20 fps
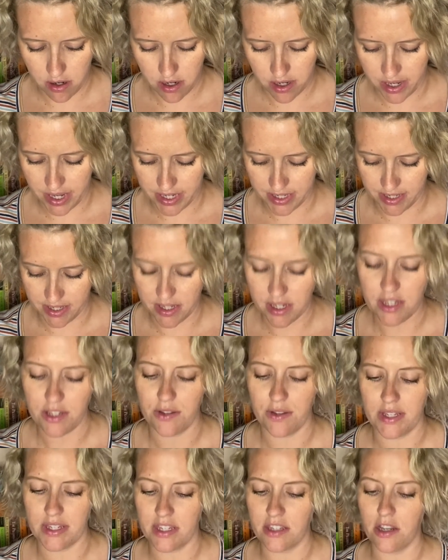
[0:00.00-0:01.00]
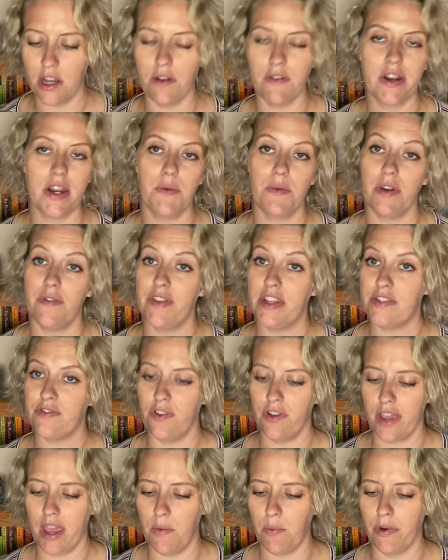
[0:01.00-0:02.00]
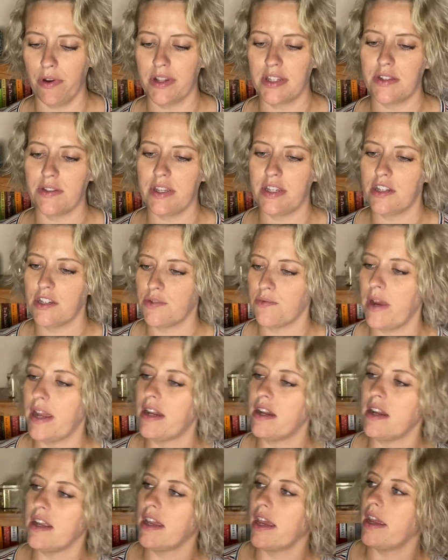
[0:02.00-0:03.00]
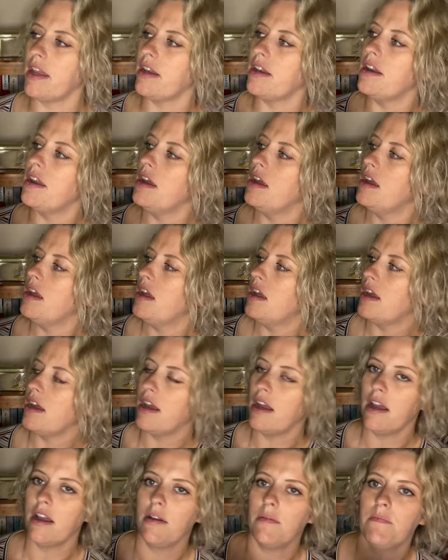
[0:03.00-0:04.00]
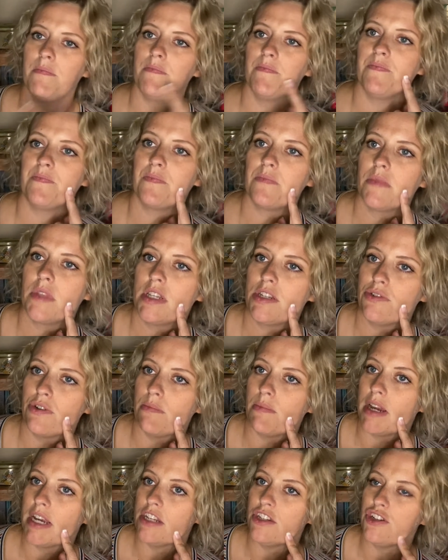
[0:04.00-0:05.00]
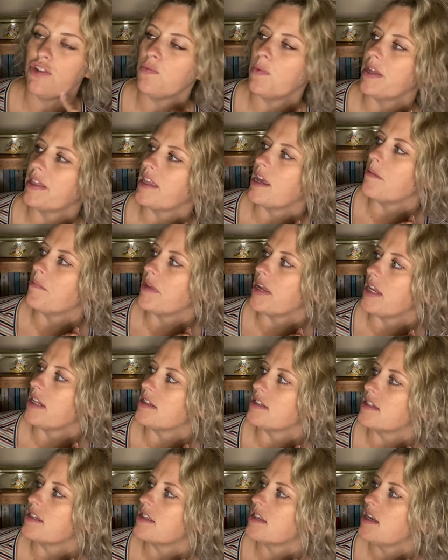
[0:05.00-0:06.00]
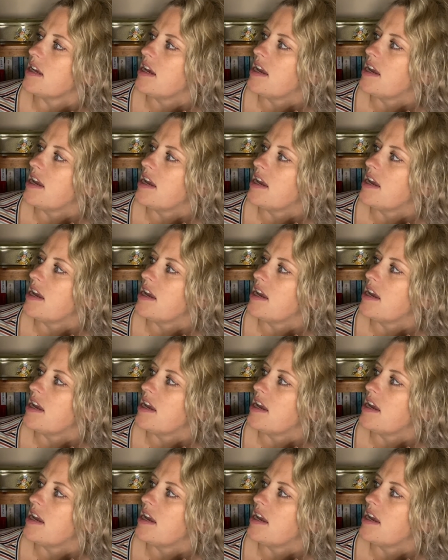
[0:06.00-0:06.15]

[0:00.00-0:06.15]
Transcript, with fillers: Yes, so this is already one of his vocab words, so they just write it again um, to remind you what that means.